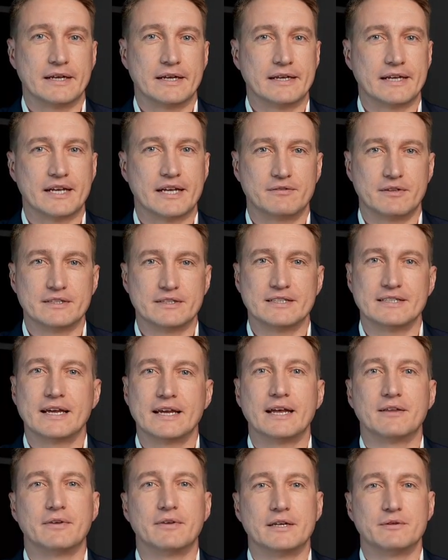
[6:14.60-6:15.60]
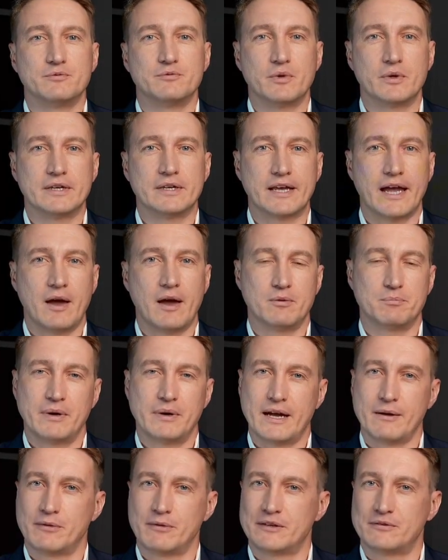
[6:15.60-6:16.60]
Even saving for a down
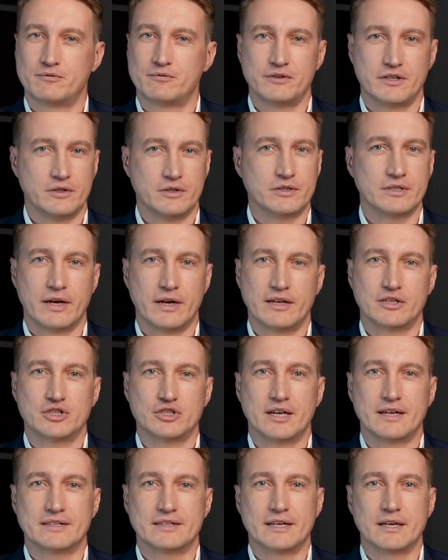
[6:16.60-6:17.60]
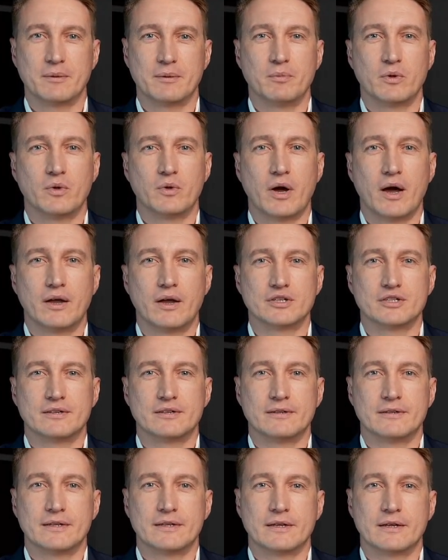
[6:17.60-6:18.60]
payment feels like chasing a mirage.
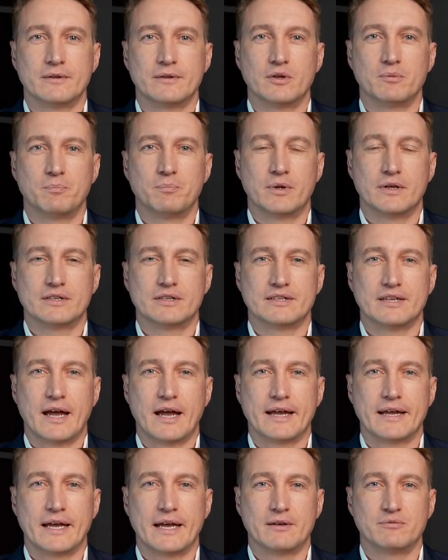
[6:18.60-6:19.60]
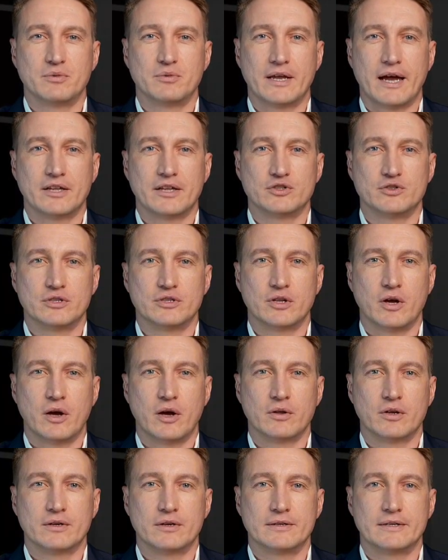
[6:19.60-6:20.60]
You put aside every extra
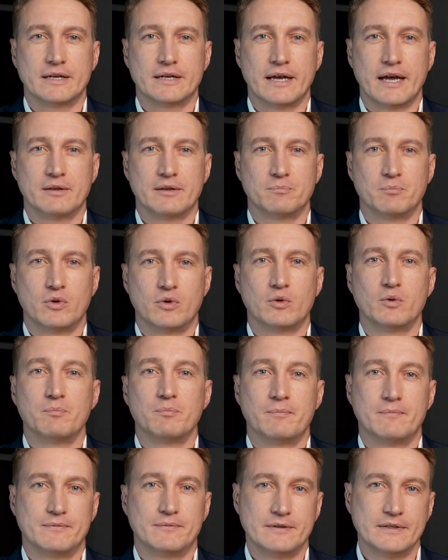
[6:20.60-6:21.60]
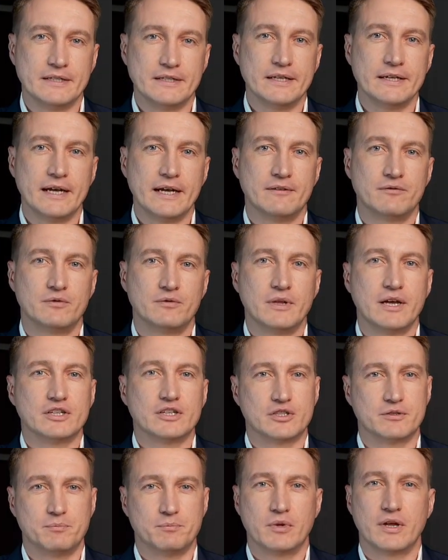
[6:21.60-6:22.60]
dollar, and boom,
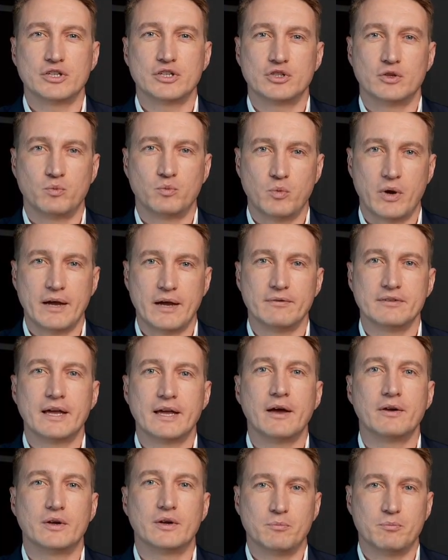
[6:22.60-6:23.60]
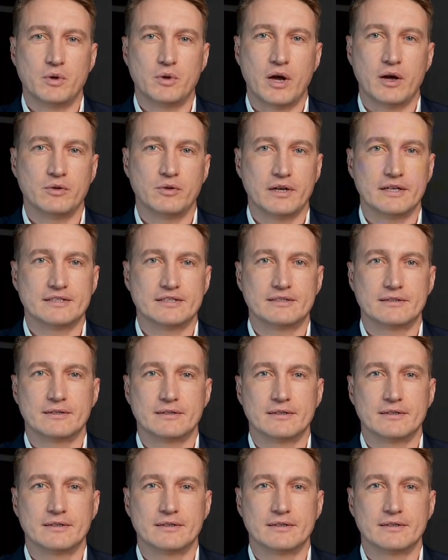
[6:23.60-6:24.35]
inflation pressure wipes out your progress.